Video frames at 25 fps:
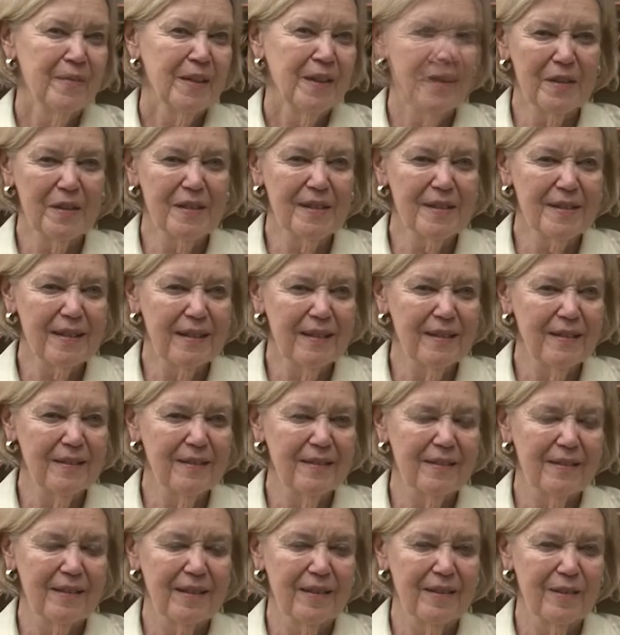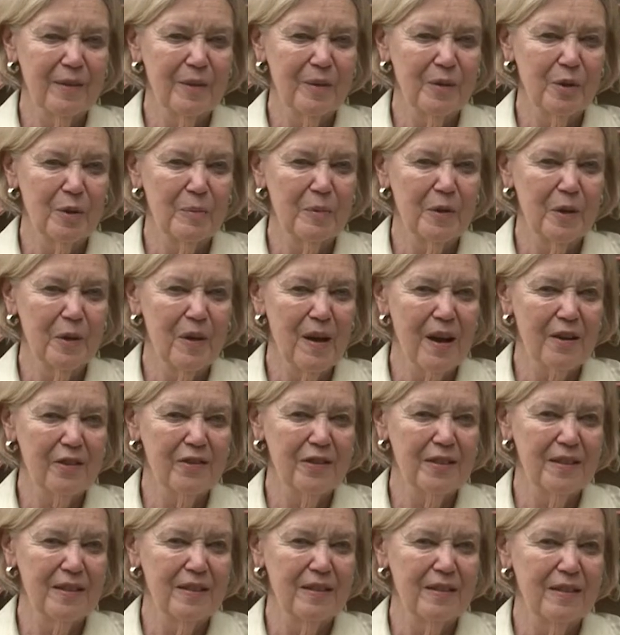The state or the
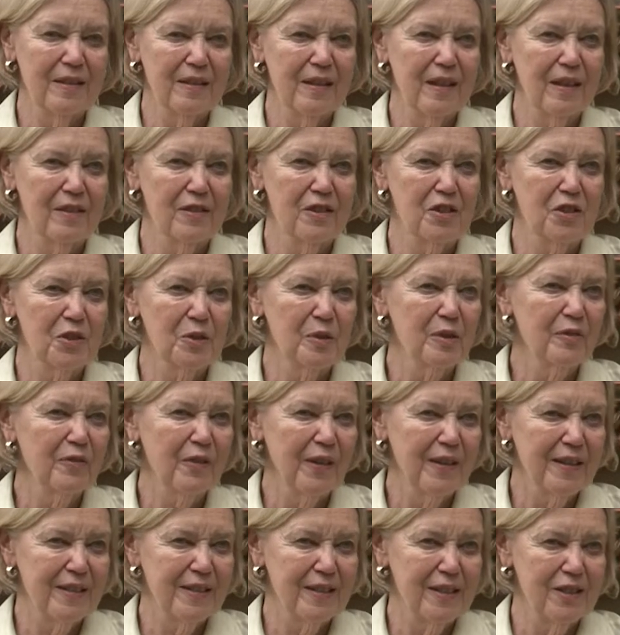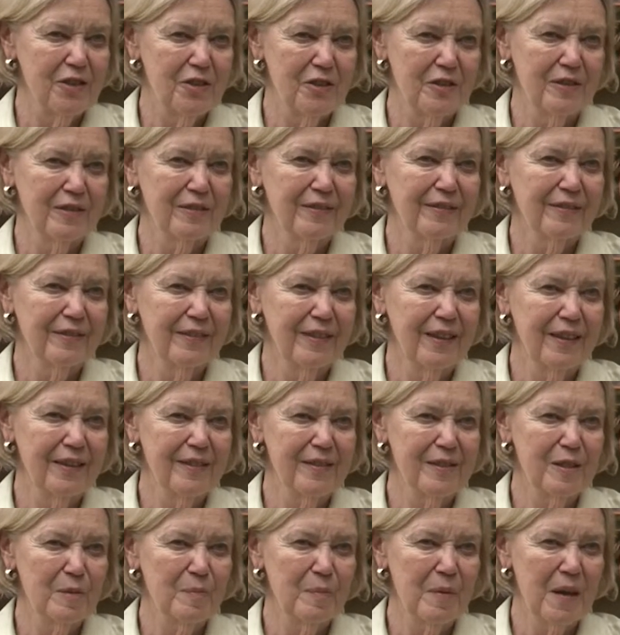bureaucracy can certify a teacher
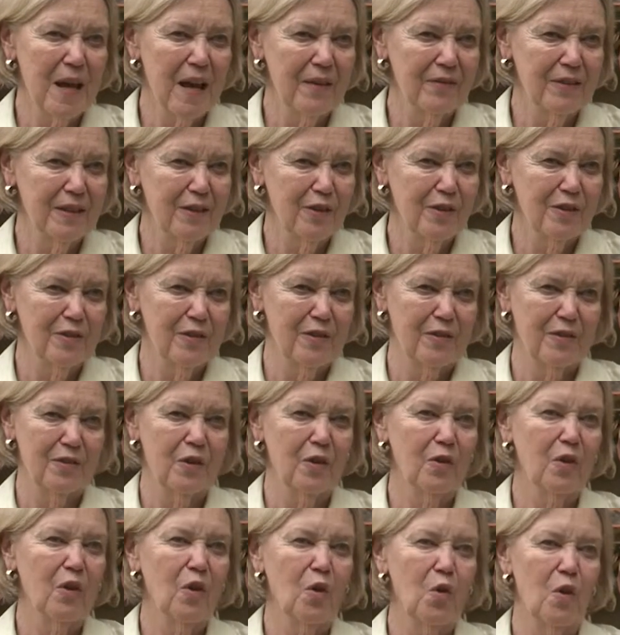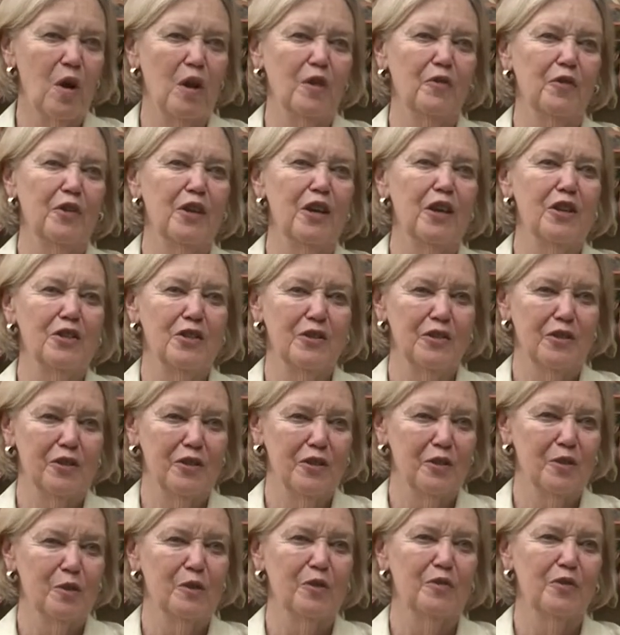as having qualifications
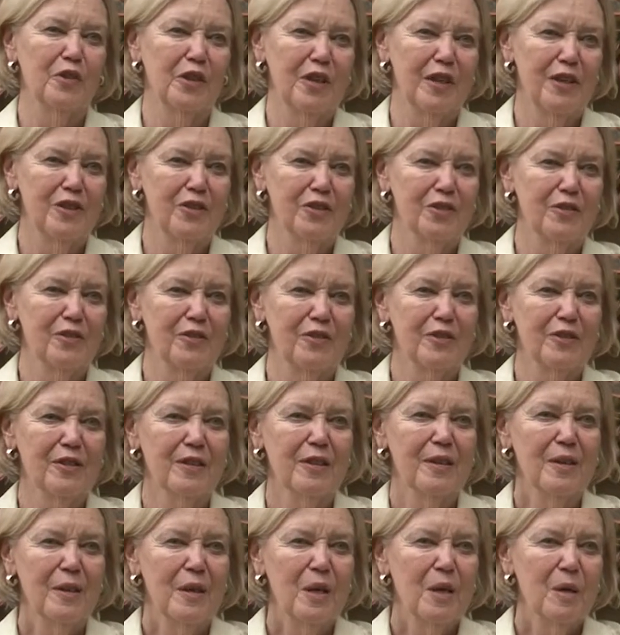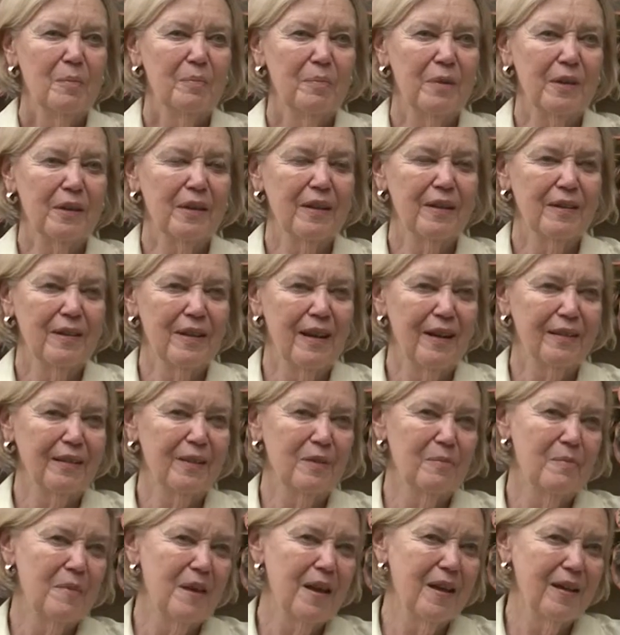and certifications, but cannot
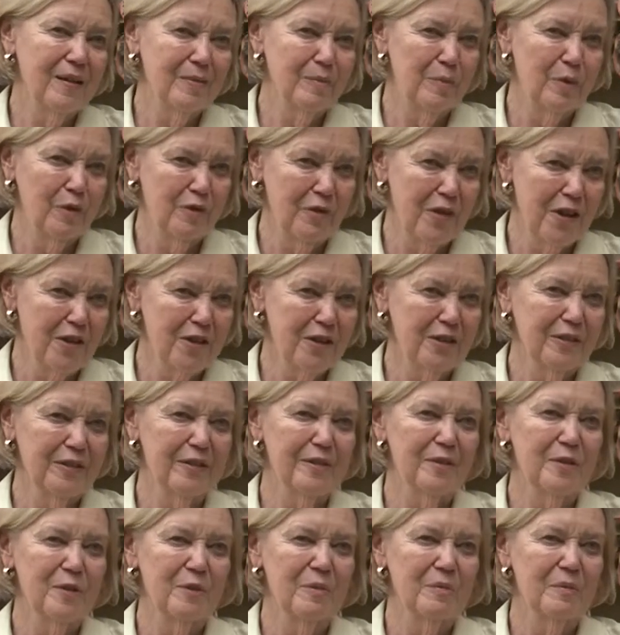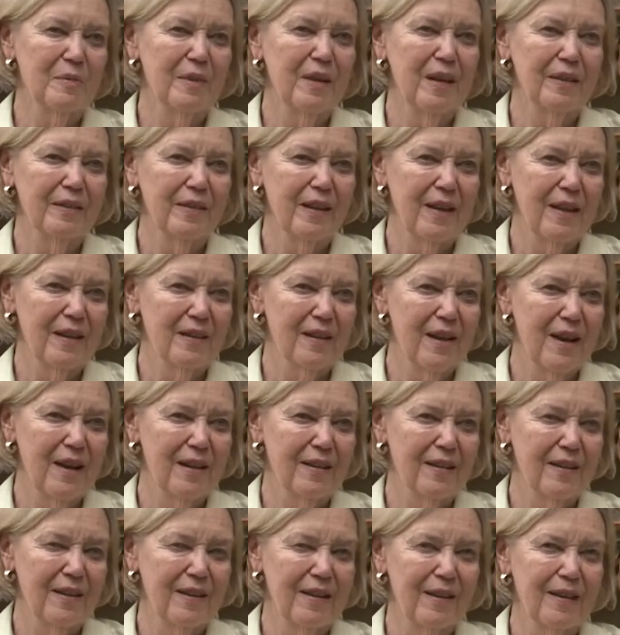command professionalism and
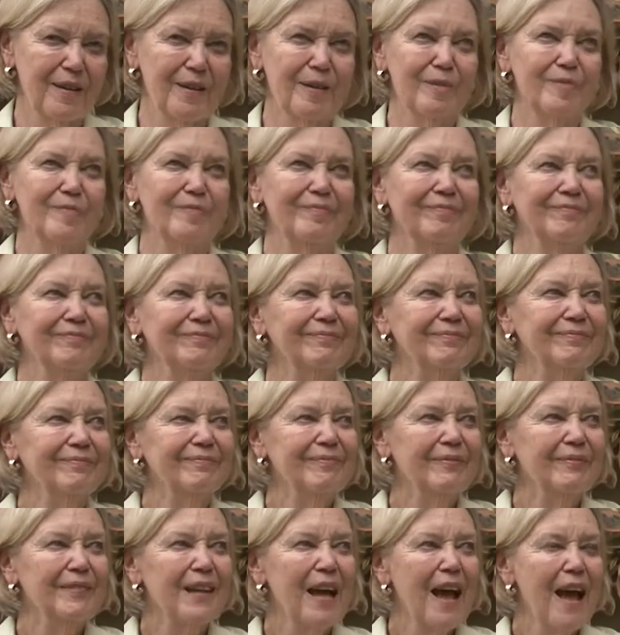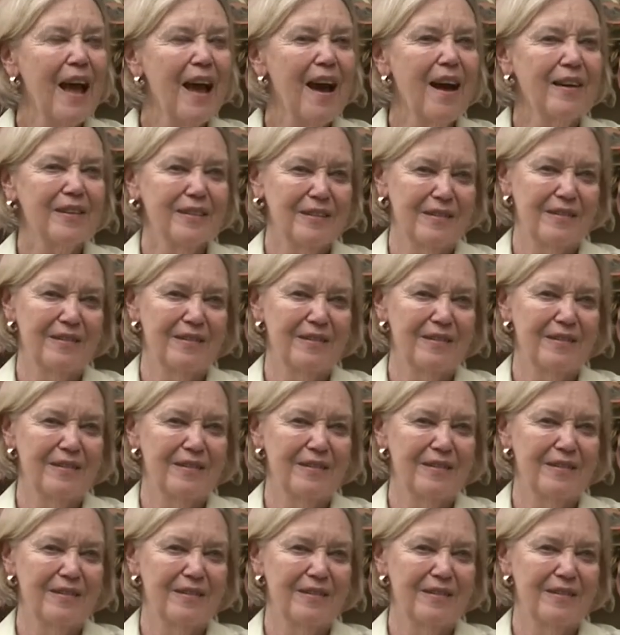cannot act